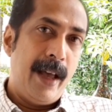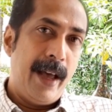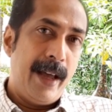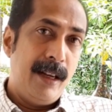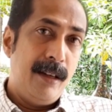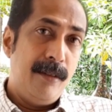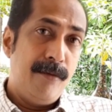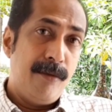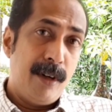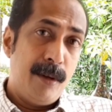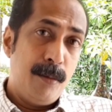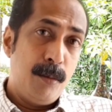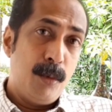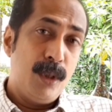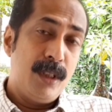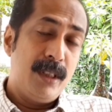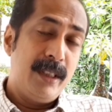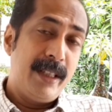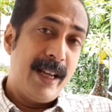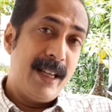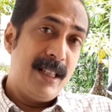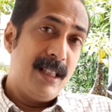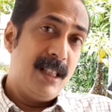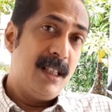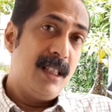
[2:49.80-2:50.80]
And one more
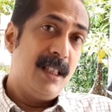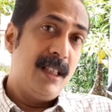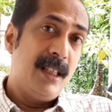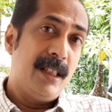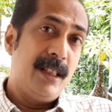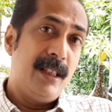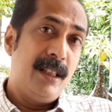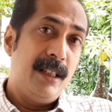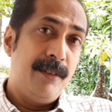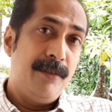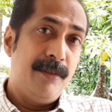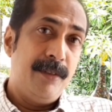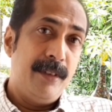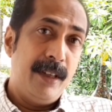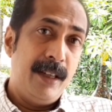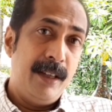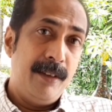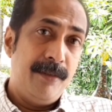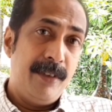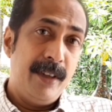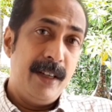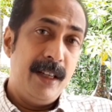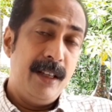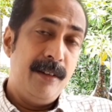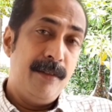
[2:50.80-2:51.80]
chance is there
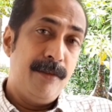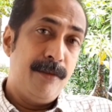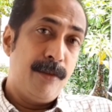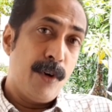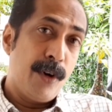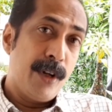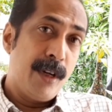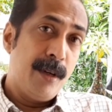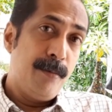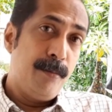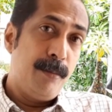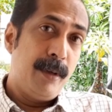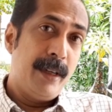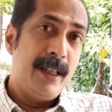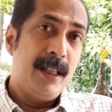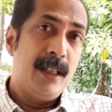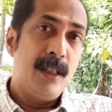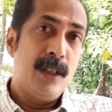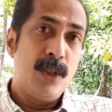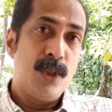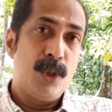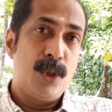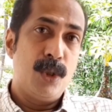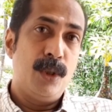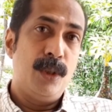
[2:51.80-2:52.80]
if any foreign
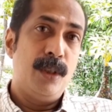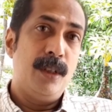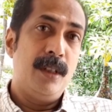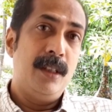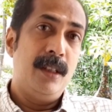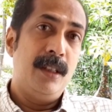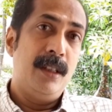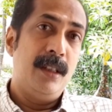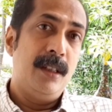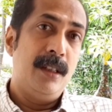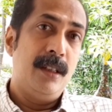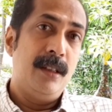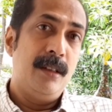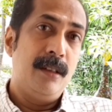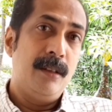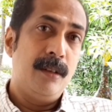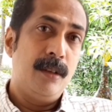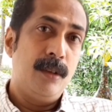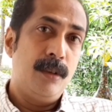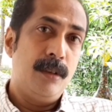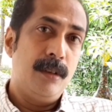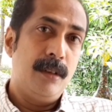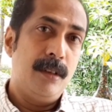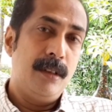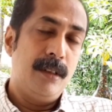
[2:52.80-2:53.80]
players or
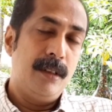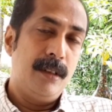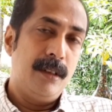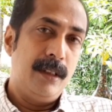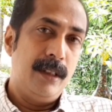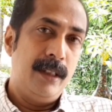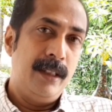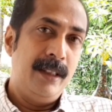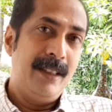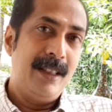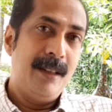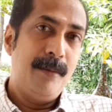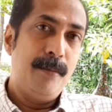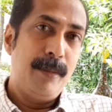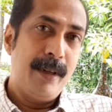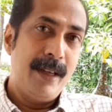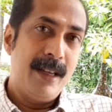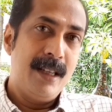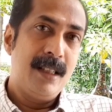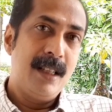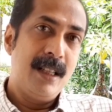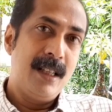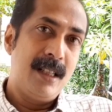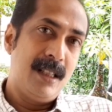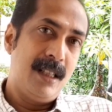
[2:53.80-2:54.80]
Indian
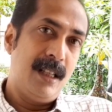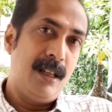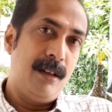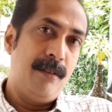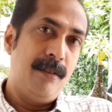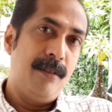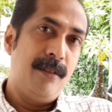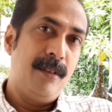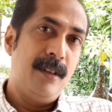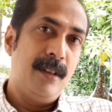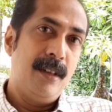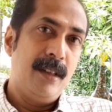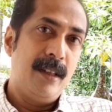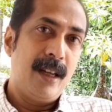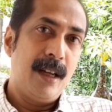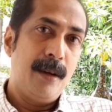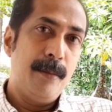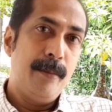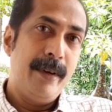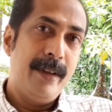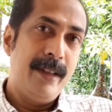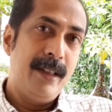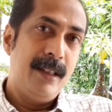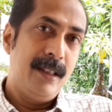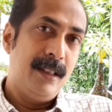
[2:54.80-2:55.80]
players itself
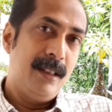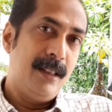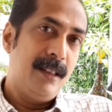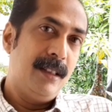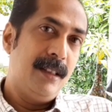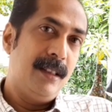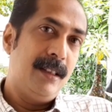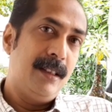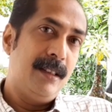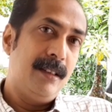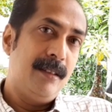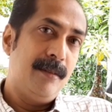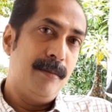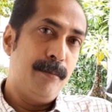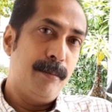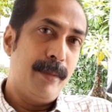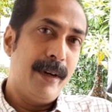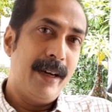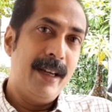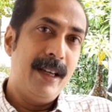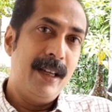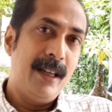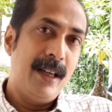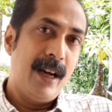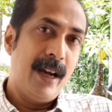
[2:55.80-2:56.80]
come and
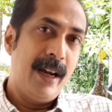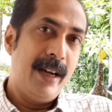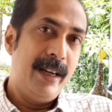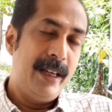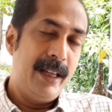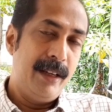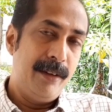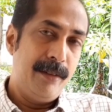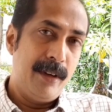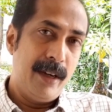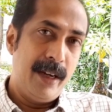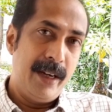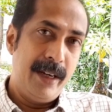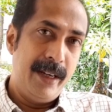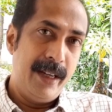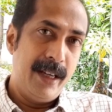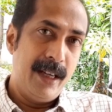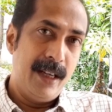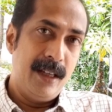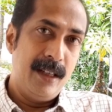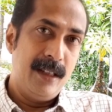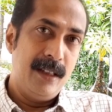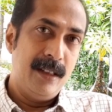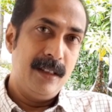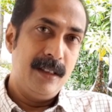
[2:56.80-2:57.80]
buy
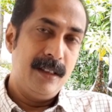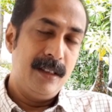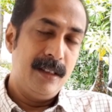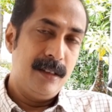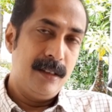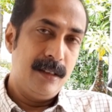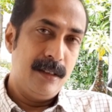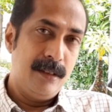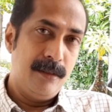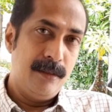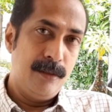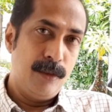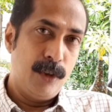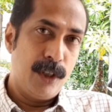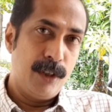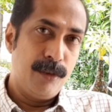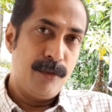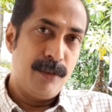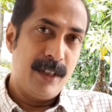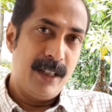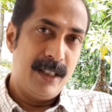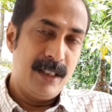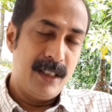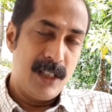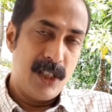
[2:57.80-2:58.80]
Idea
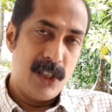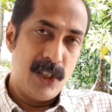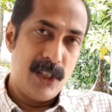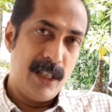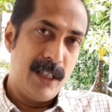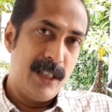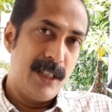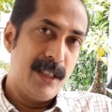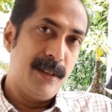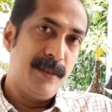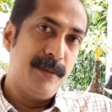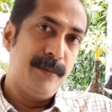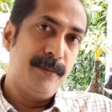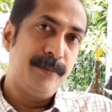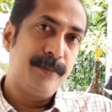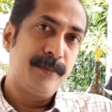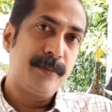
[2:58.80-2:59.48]
Vodafone at this stage.